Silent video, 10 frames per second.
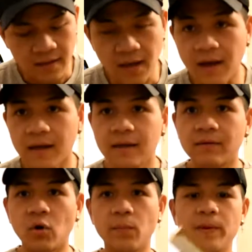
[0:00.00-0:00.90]
Yeah,
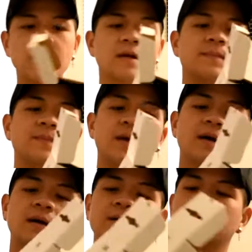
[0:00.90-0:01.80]
open it up
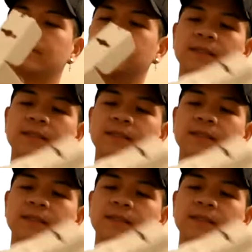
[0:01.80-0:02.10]
now.